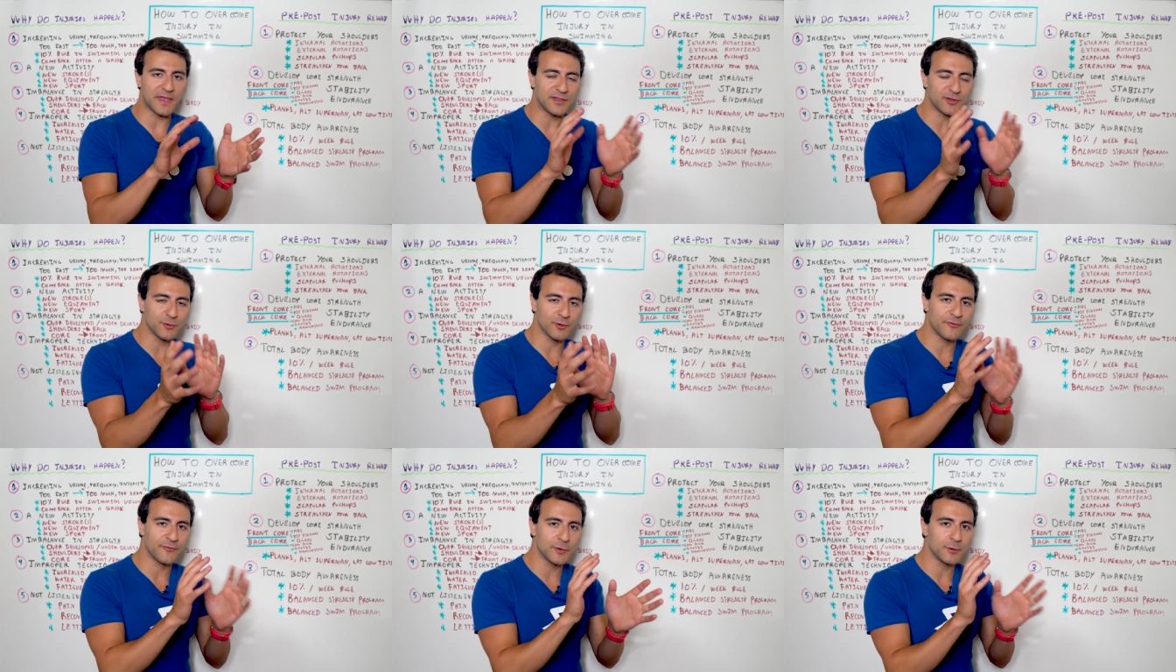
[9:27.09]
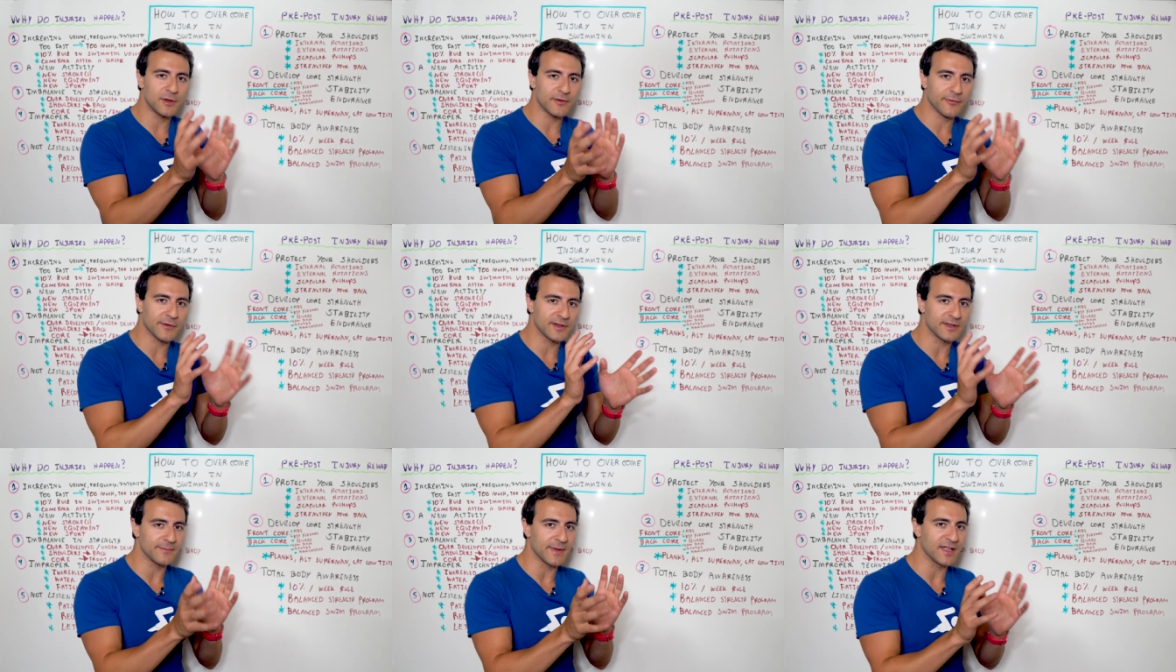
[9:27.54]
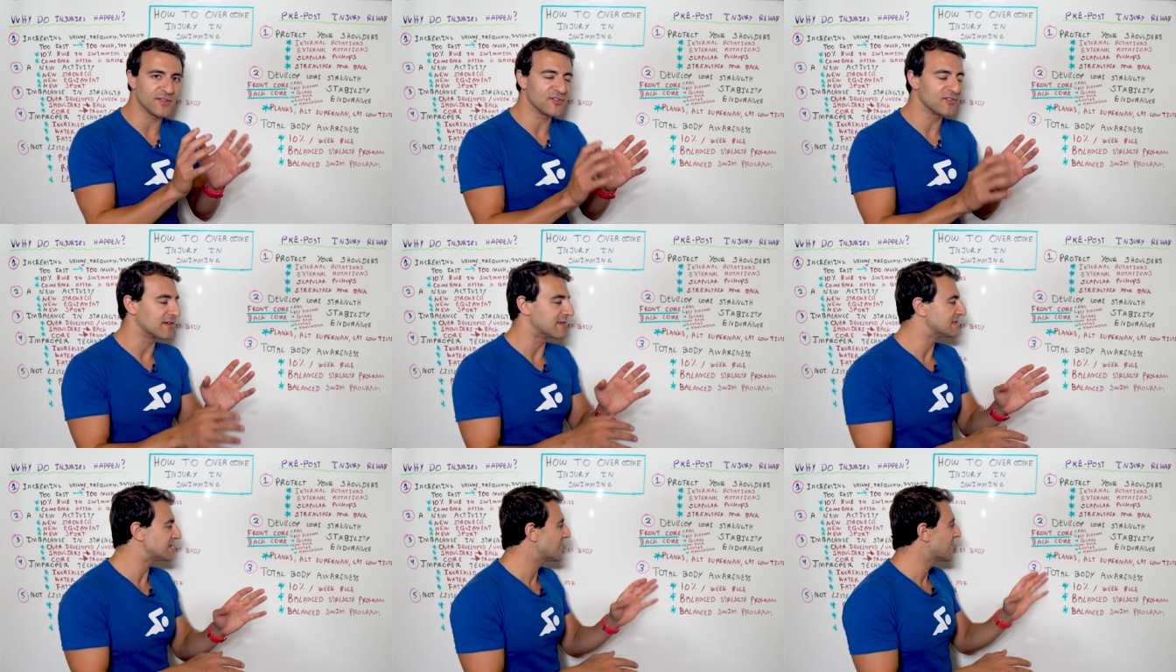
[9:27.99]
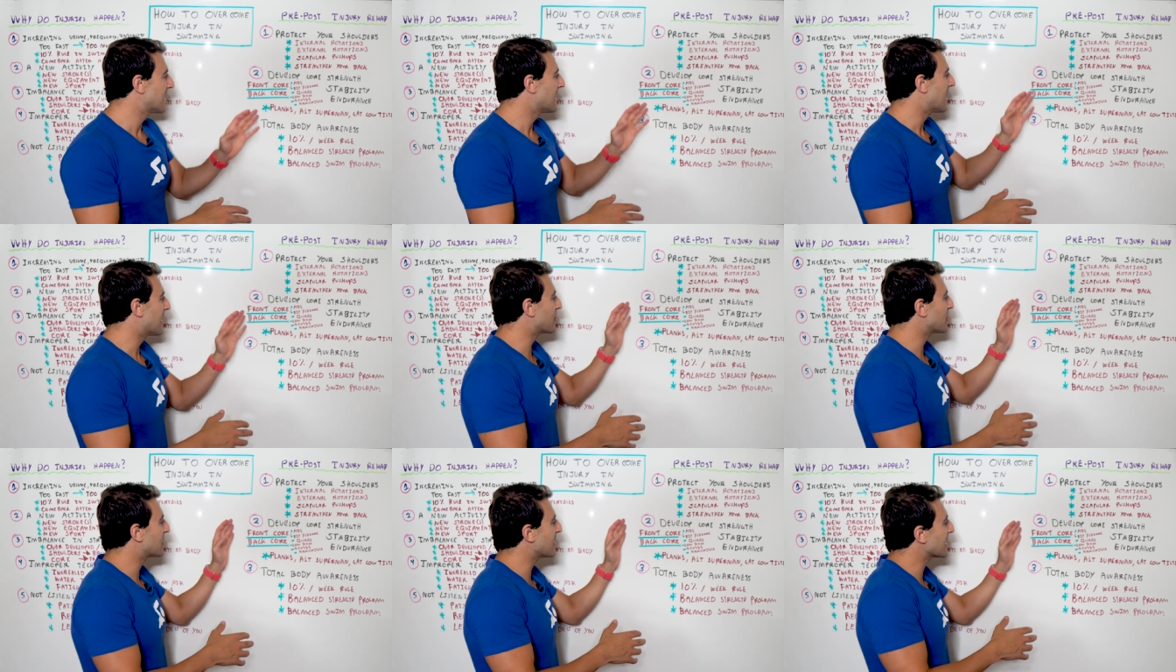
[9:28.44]
into a few different dimensions.
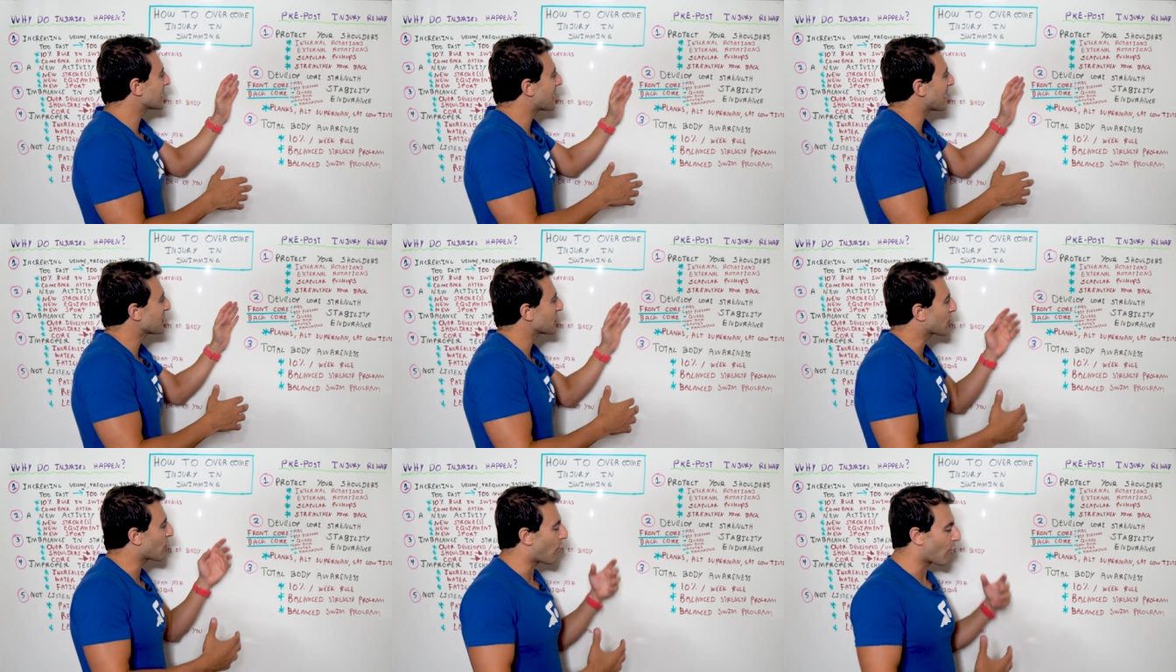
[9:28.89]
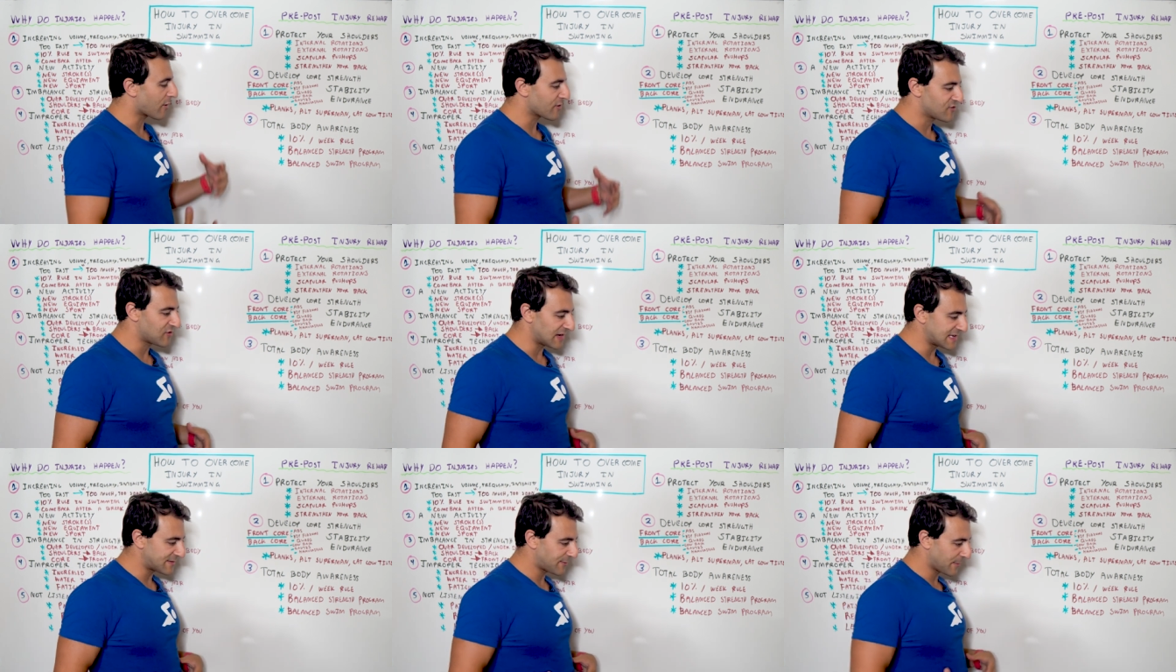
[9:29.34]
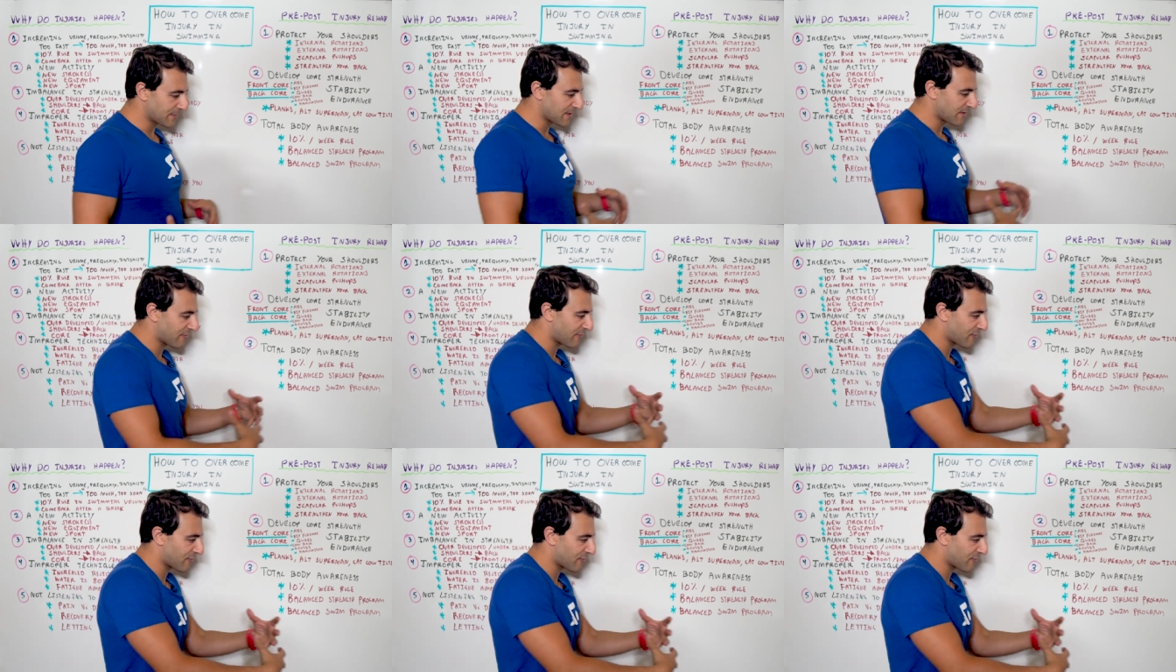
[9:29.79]
If we think about the core just from the